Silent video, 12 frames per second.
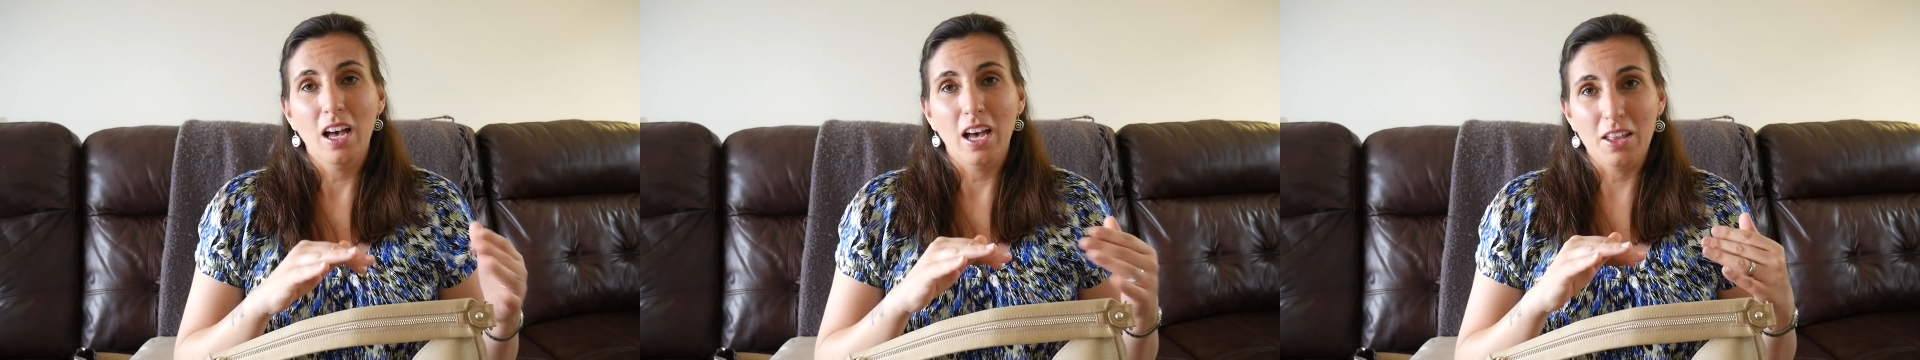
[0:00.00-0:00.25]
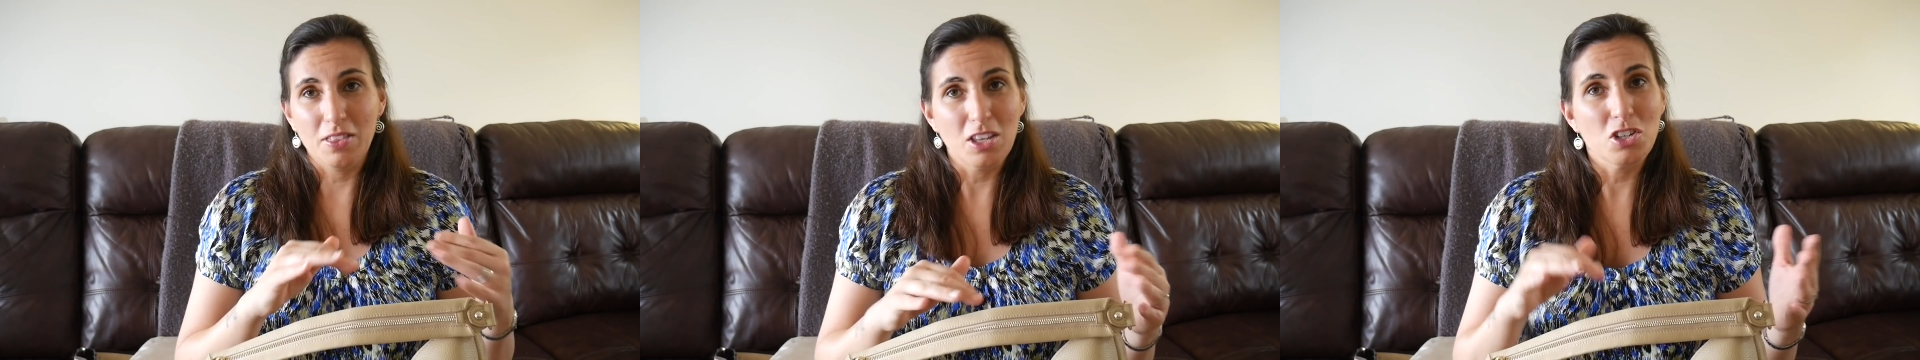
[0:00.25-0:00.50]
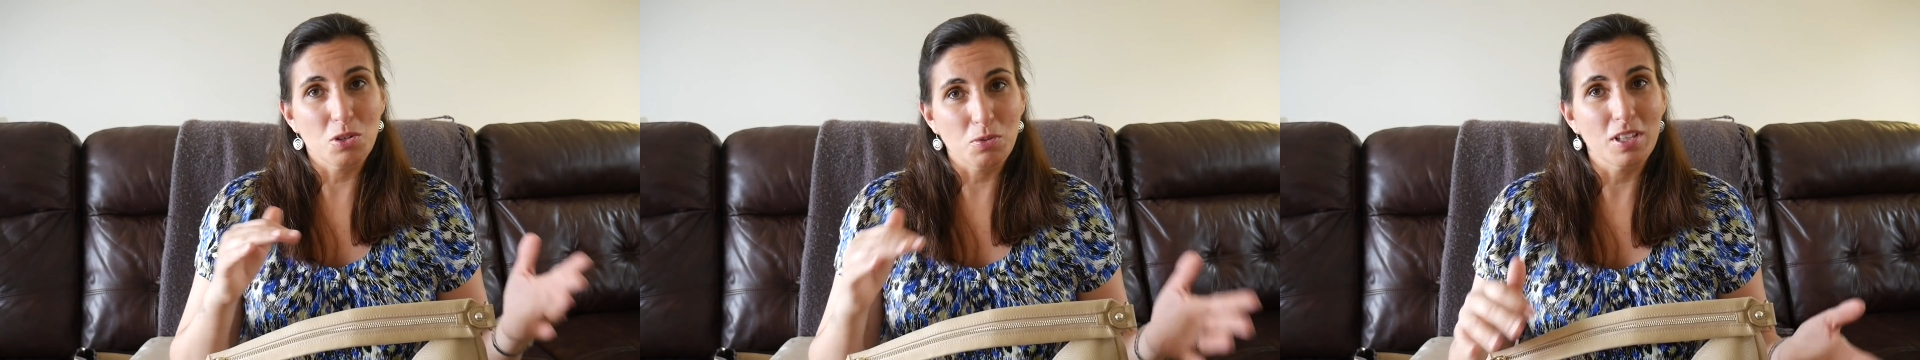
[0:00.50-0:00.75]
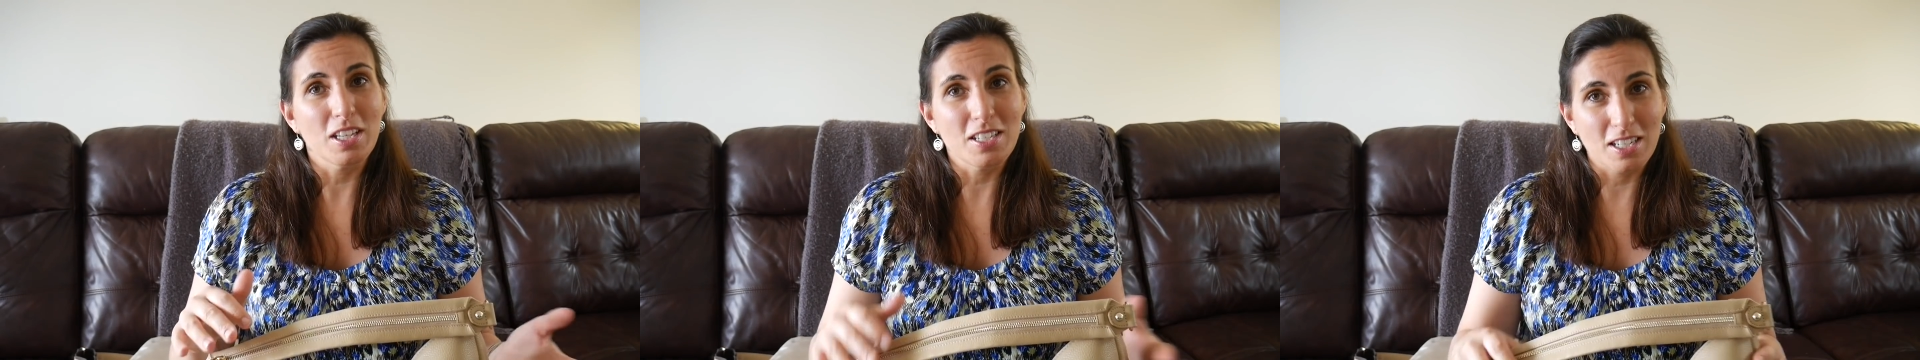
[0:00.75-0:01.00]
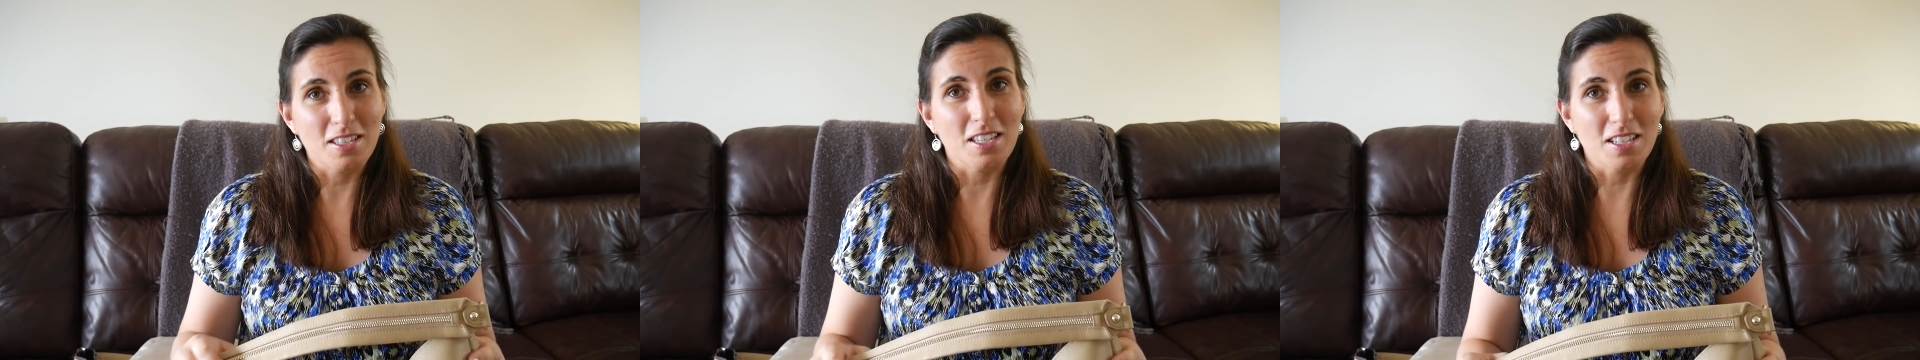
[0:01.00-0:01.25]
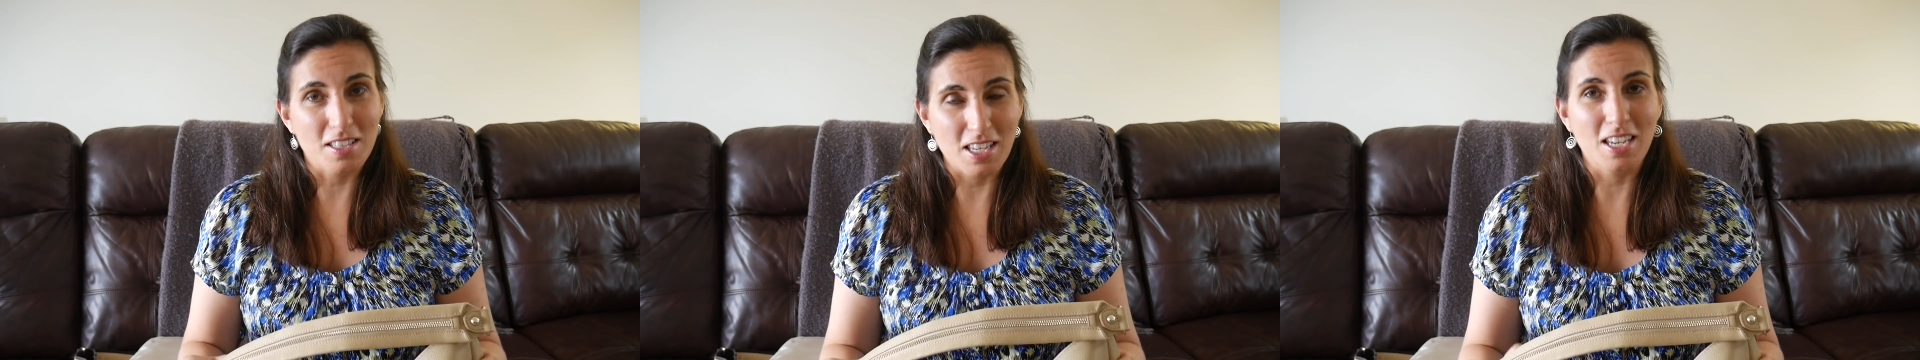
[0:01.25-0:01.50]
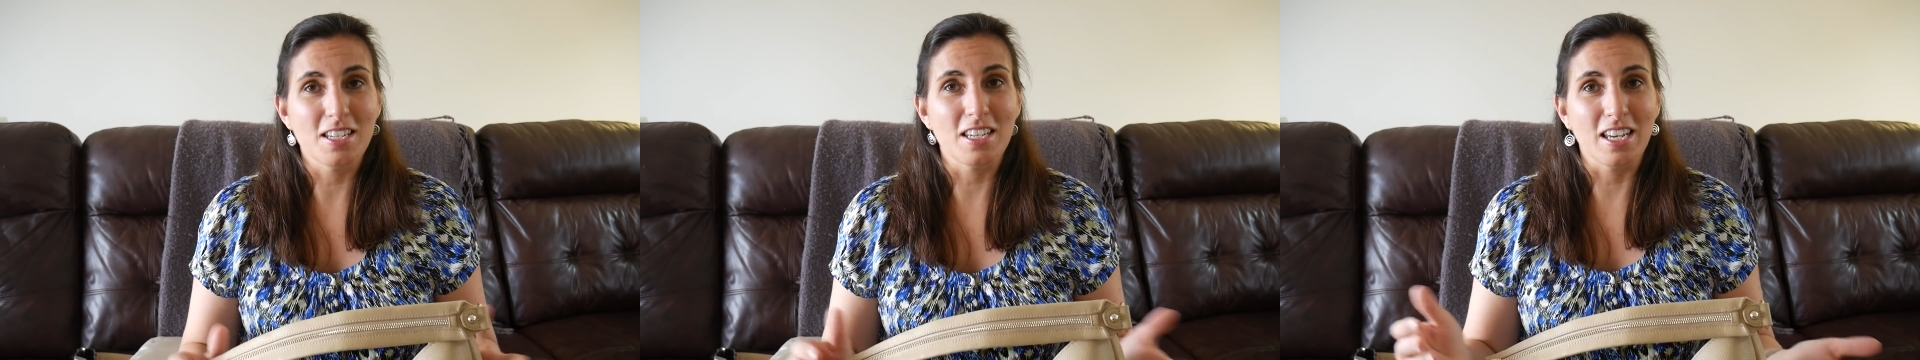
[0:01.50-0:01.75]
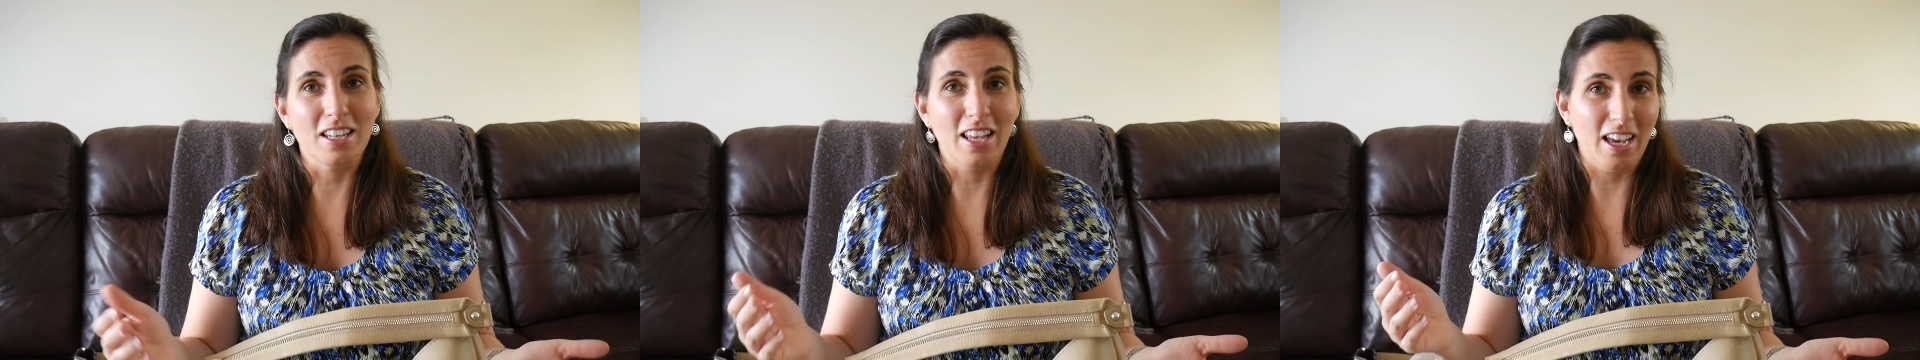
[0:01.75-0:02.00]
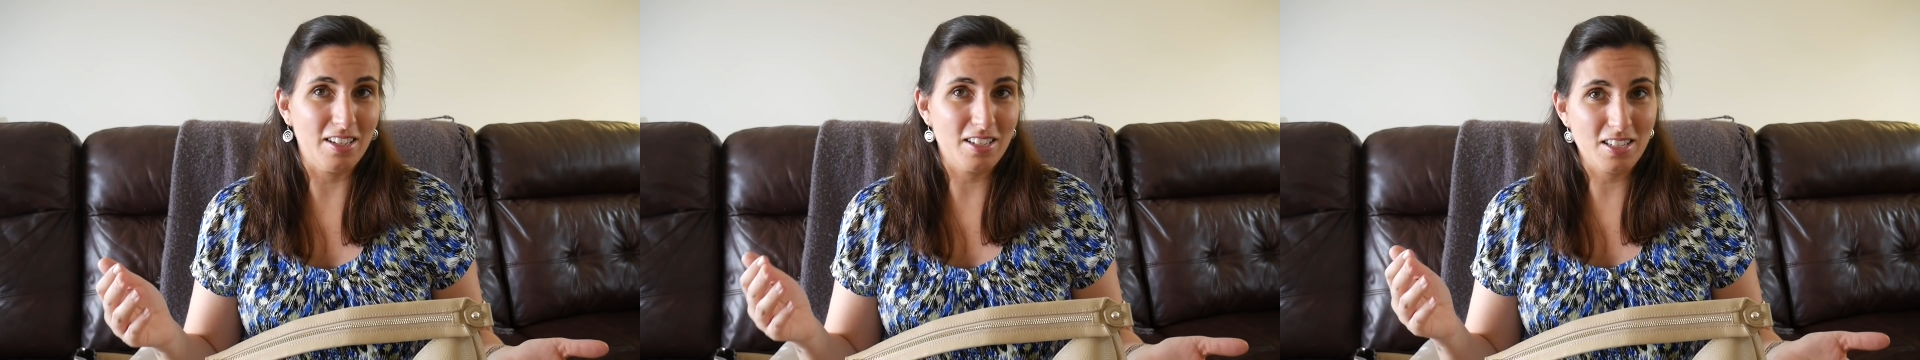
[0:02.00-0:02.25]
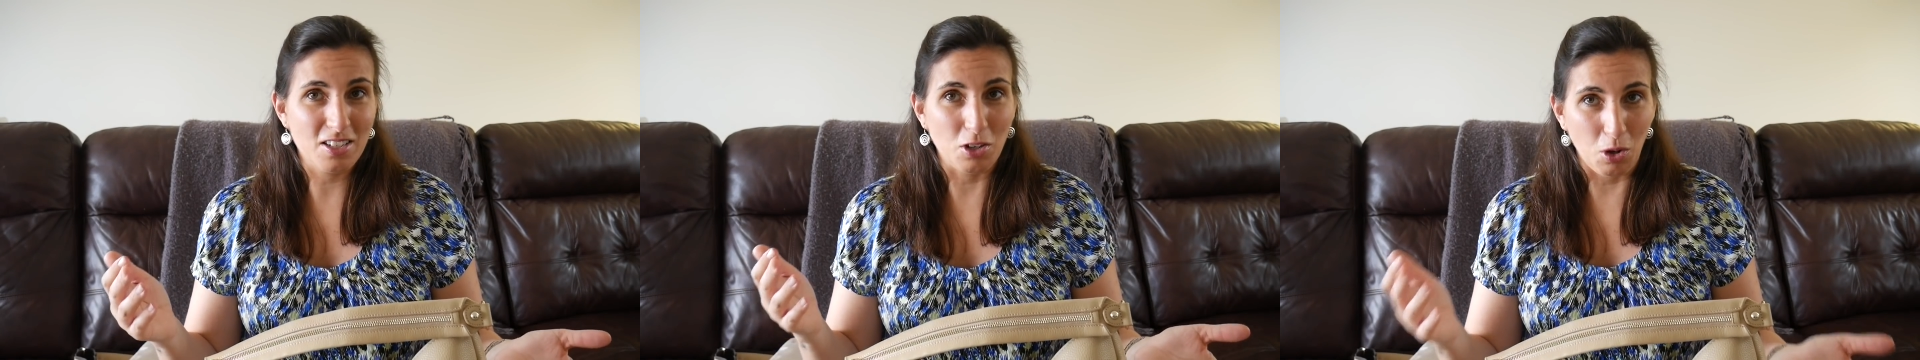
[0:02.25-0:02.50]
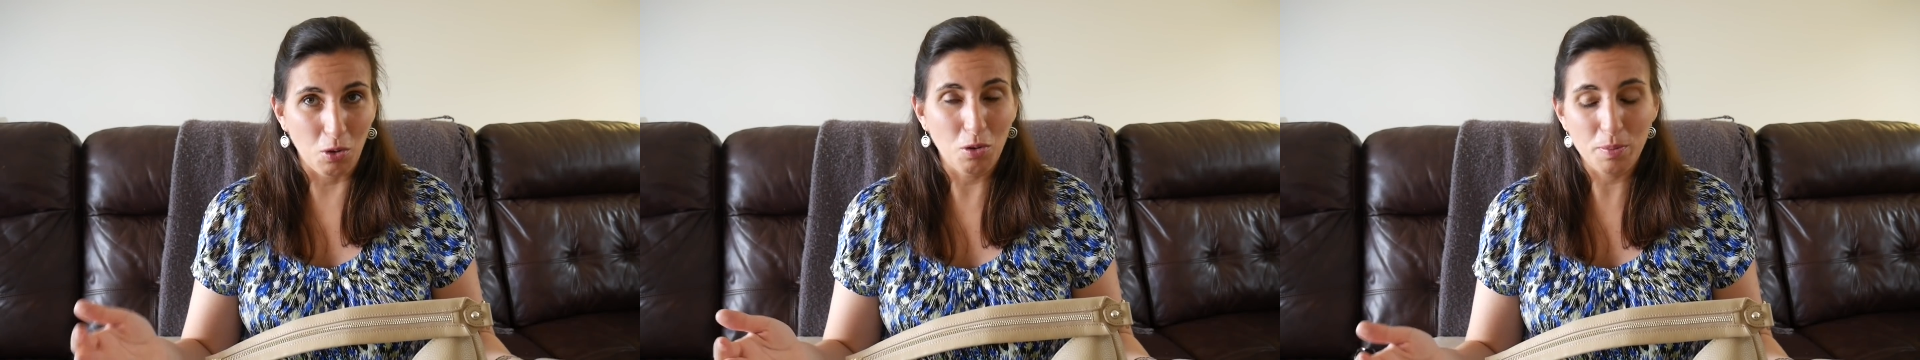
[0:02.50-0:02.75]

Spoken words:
I think she really did succeed in that goal